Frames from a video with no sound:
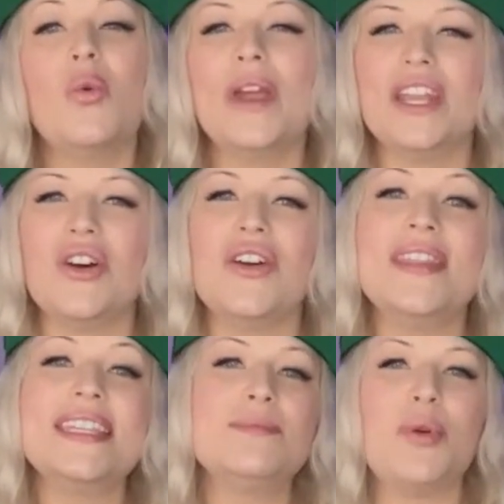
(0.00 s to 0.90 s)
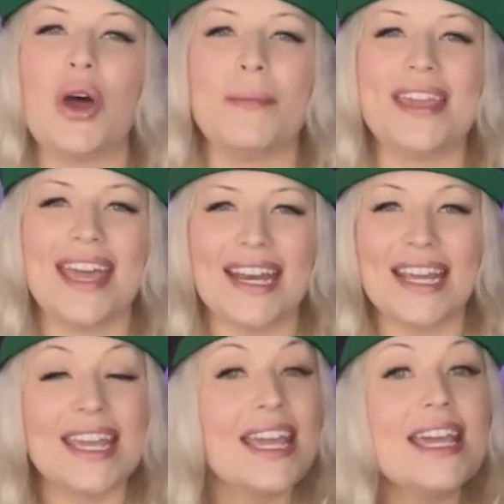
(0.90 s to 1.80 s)
We know this burn
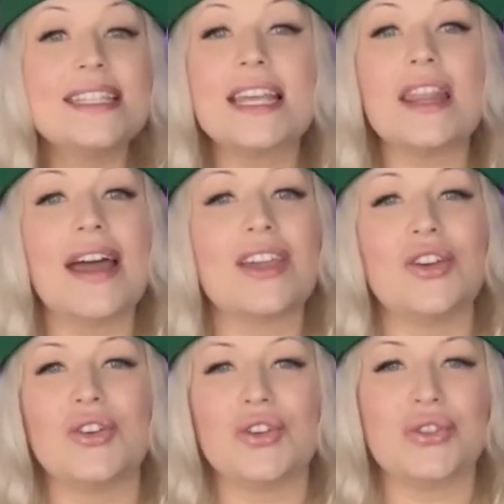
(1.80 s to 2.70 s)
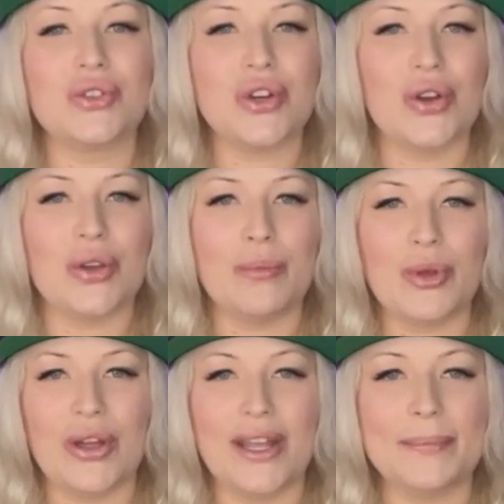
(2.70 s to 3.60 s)
mechanic isn't like your usual token
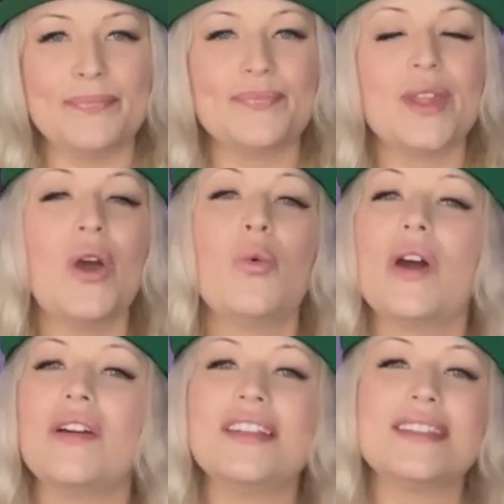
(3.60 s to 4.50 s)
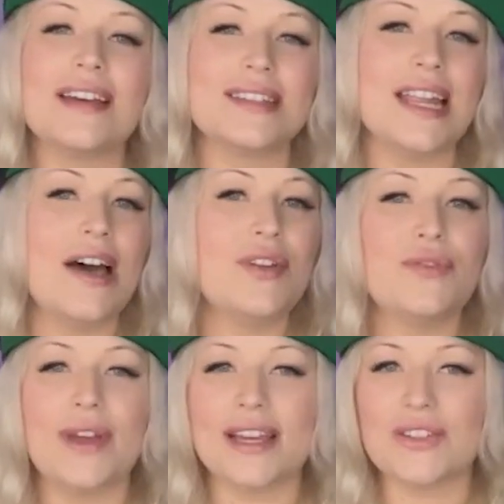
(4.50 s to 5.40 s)
burning, where it doesn't have an
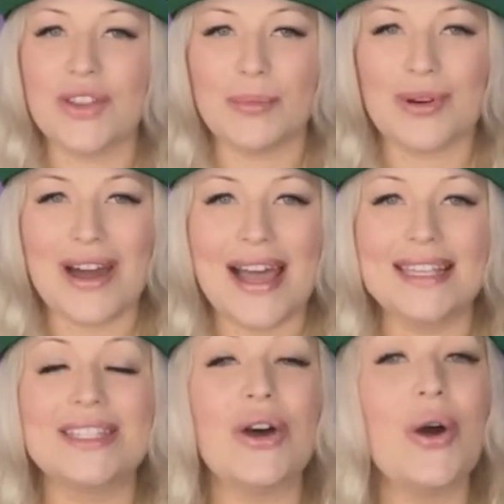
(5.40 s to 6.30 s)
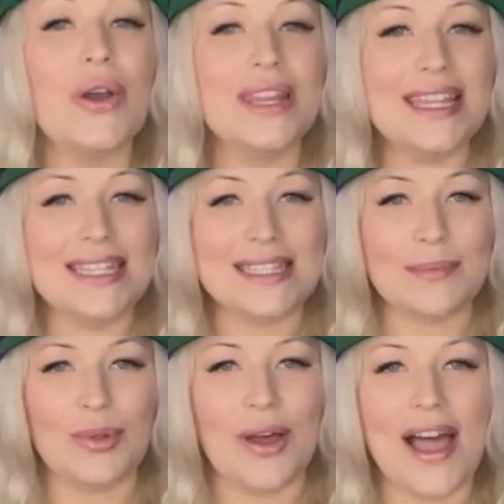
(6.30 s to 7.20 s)
effect on the price, only the
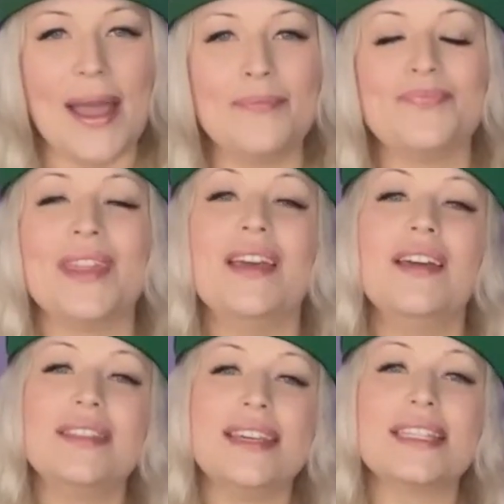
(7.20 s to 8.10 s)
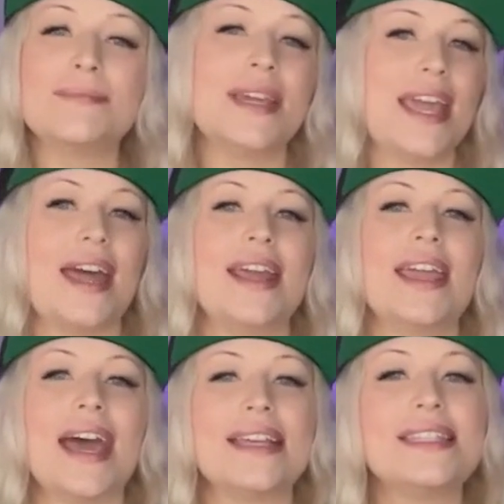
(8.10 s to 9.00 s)
supply. This mechanic
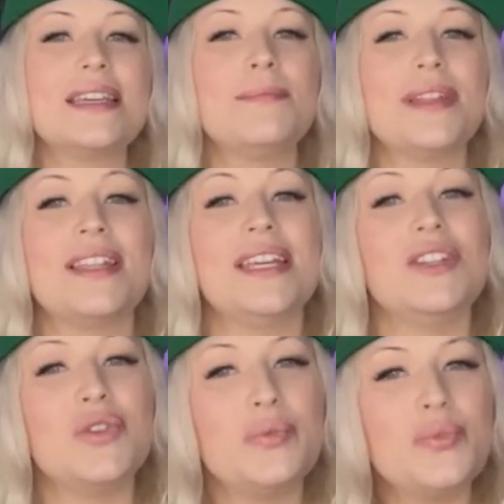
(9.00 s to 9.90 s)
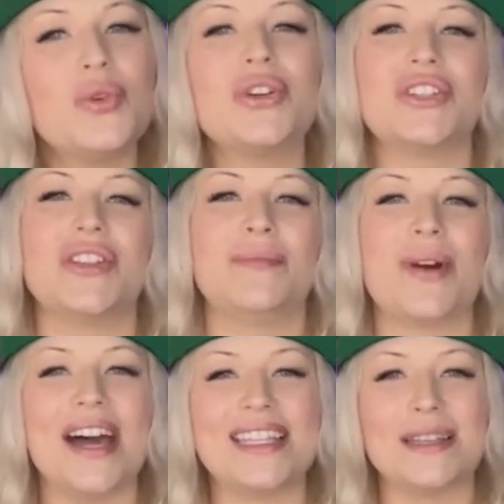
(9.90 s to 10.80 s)
has the ability to push the
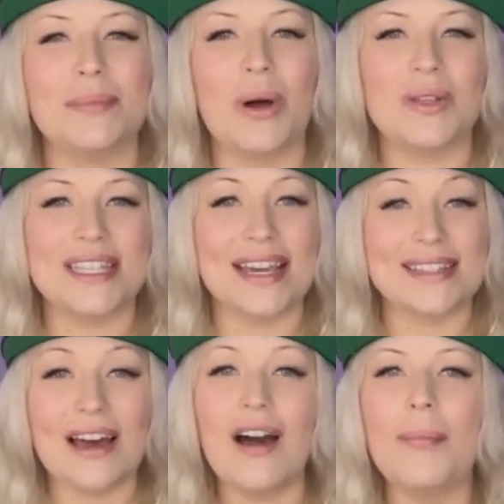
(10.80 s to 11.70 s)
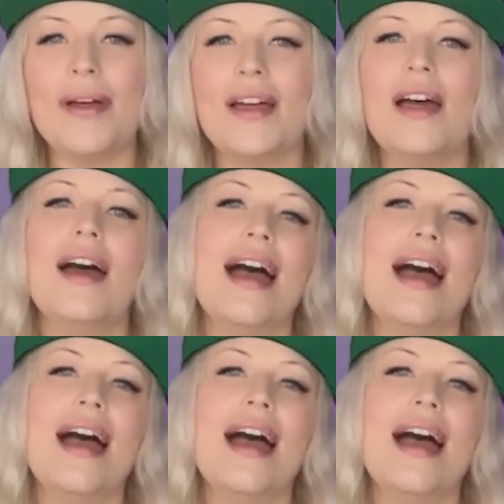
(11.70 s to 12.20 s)
price of PulseX up